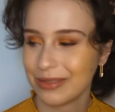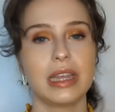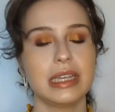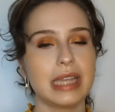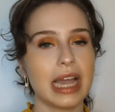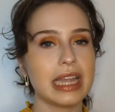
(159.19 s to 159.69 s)

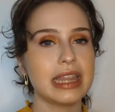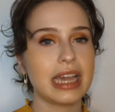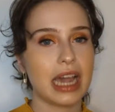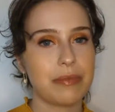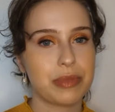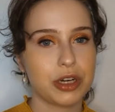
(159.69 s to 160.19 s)
The second thing
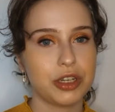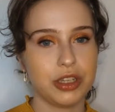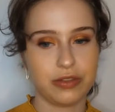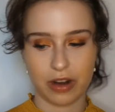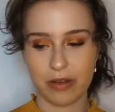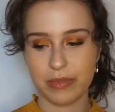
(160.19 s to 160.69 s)
I
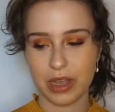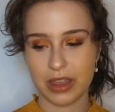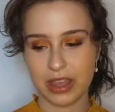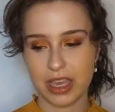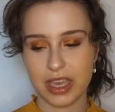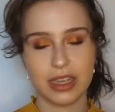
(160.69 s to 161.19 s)
purchased from
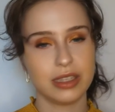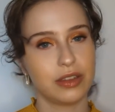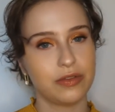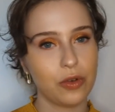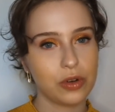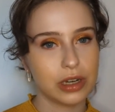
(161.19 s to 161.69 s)
the
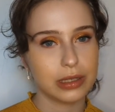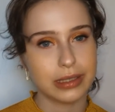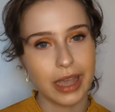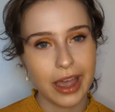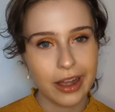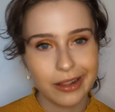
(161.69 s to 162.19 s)
Sephora
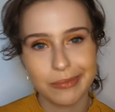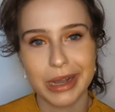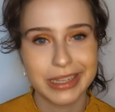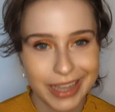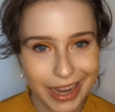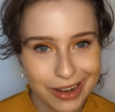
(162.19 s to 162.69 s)
sale, my
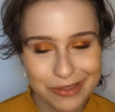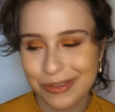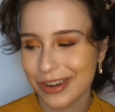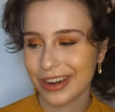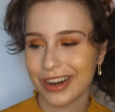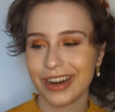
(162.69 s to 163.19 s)
second
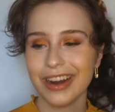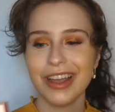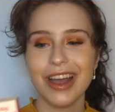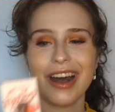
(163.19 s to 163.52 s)
order,